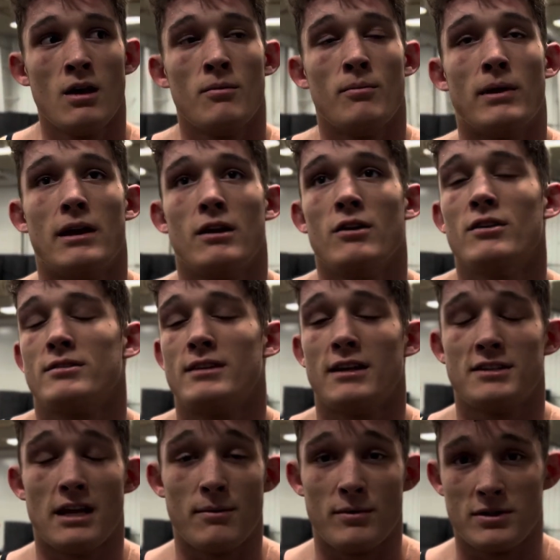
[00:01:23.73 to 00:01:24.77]
Man, you're in the state
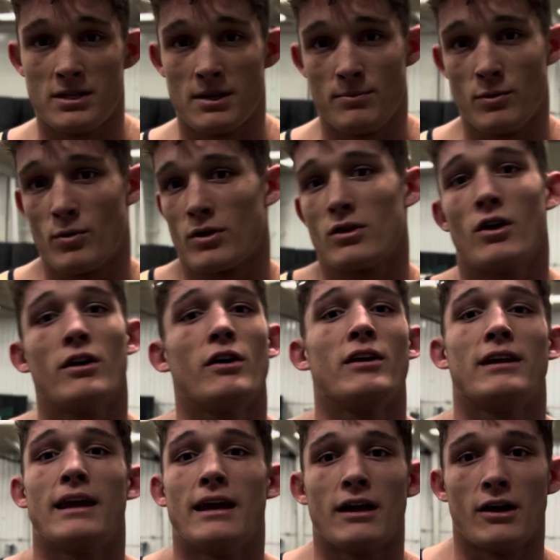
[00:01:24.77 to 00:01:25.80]
championship. You worked all year to
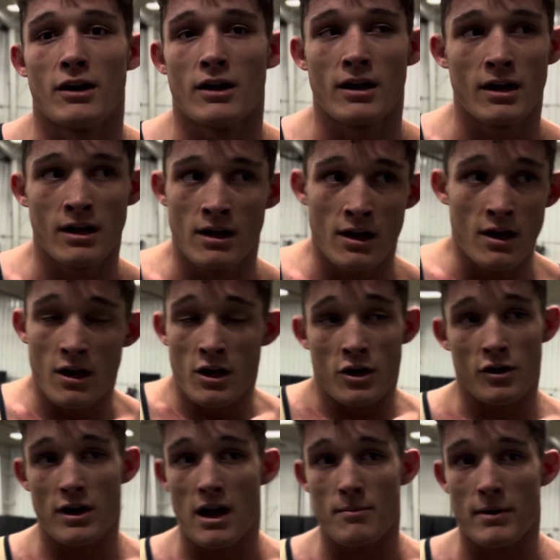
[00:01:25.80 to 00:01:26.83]
get here.
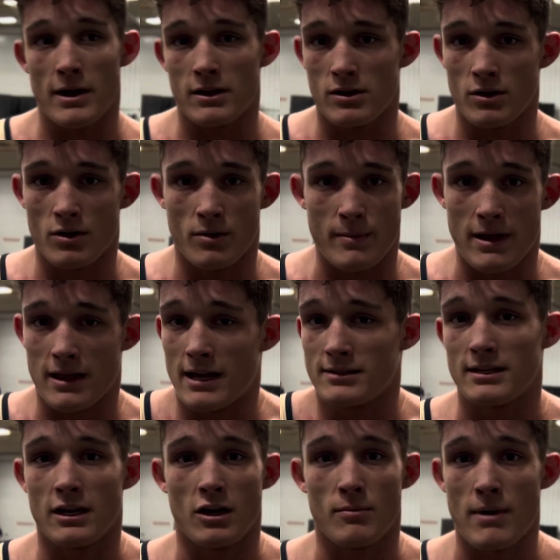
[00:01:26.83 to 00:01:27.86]
You're down by two, but last
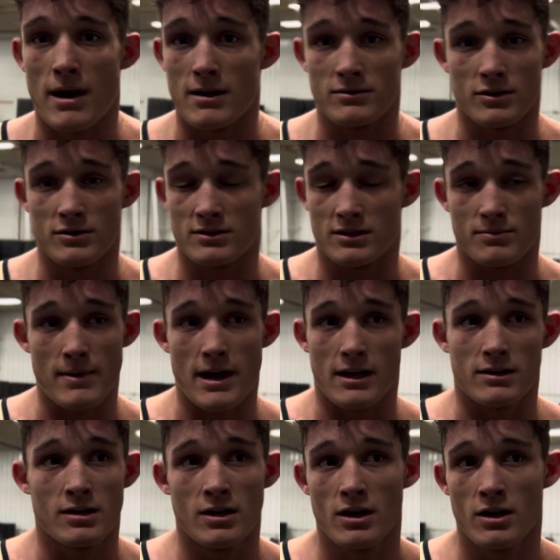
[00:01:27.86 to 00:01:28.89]
thing in your mind is losing this
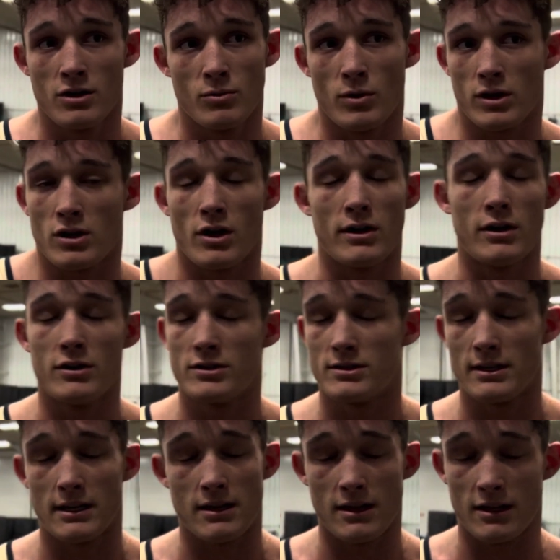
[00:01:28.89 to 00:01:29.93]
match. You worked all year just to
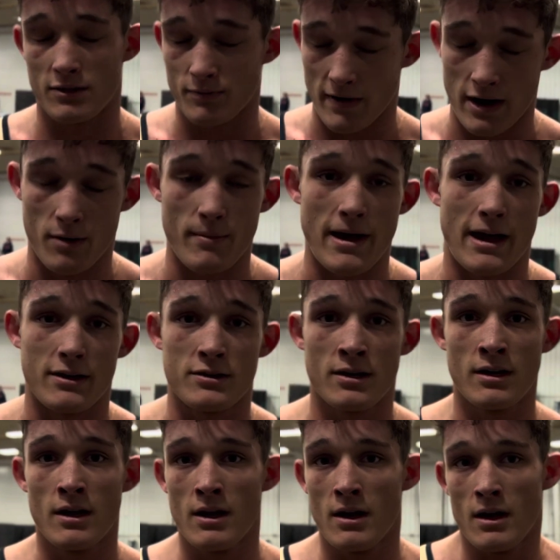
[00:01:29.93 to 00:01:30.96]
get to this final match.
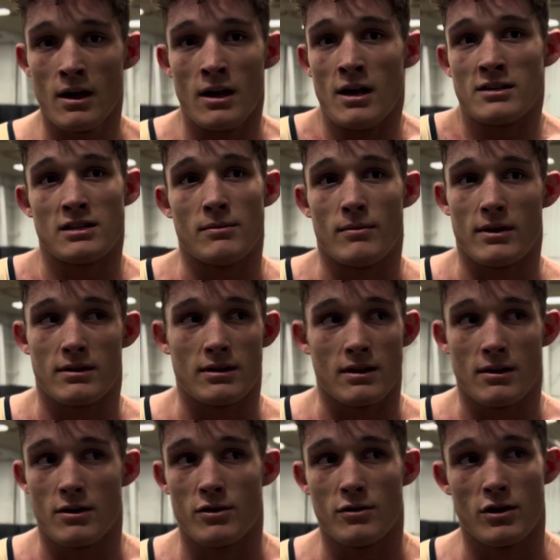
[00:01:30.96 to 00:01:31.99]
It's
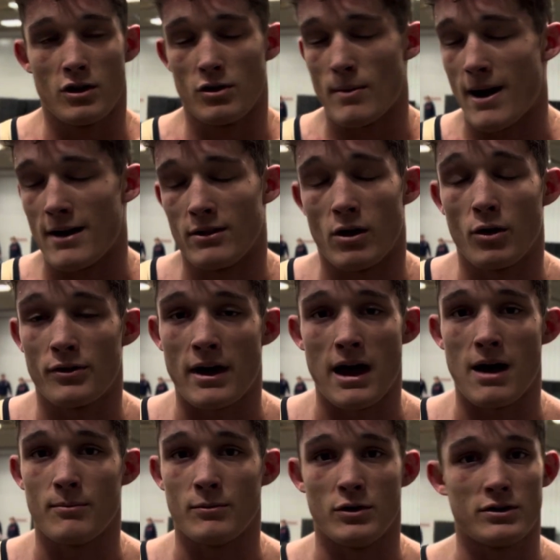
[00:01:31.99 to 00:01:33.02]
in your mind the whole
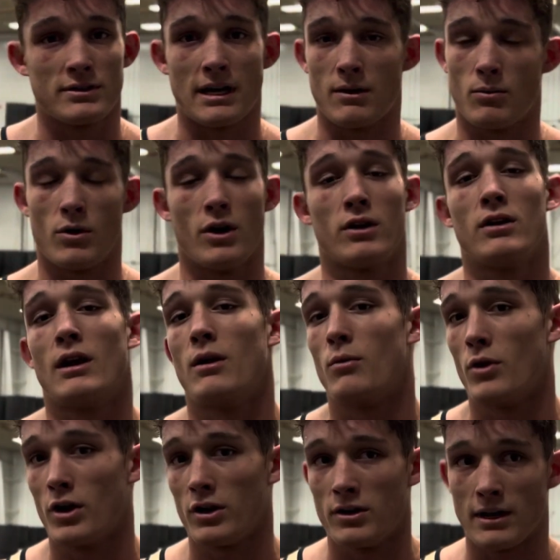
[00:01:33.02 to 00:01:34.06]
time, you just got to work, you got to
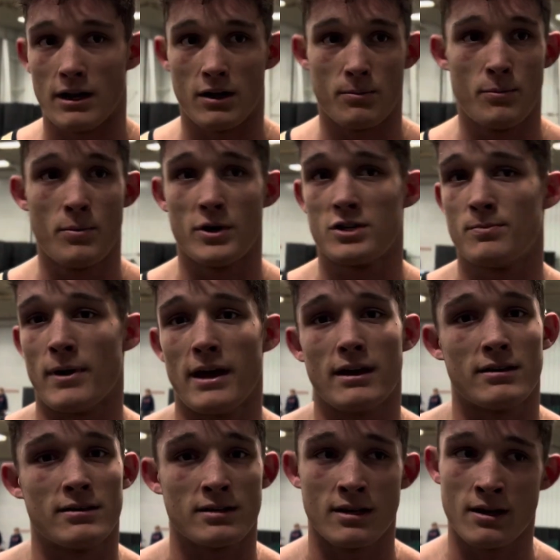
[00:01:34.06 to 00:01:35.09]
work, you got to push
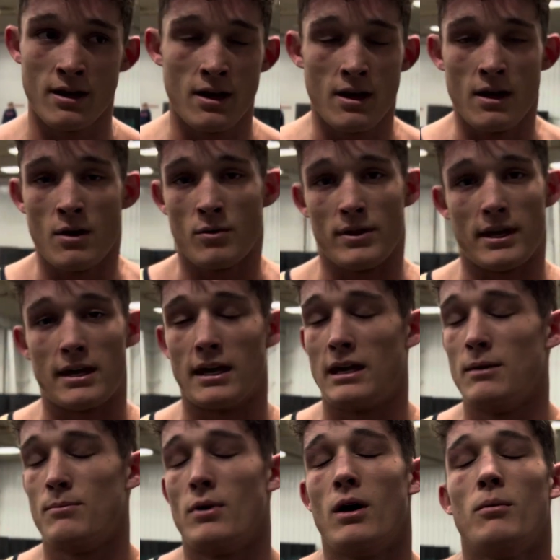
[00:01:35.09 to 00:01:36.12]
pace, but I can't
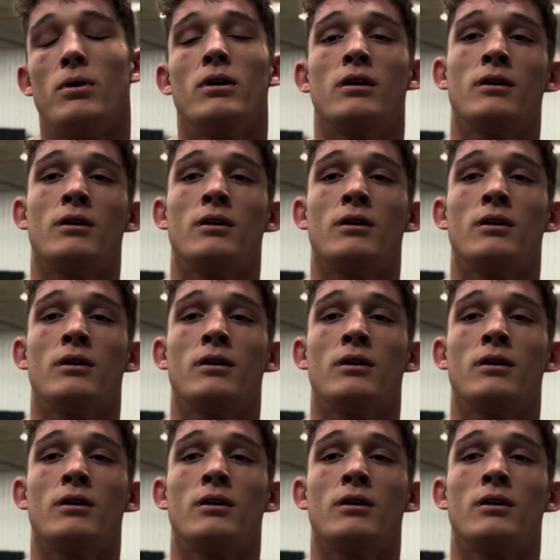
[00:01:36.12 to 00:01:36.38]
keep up.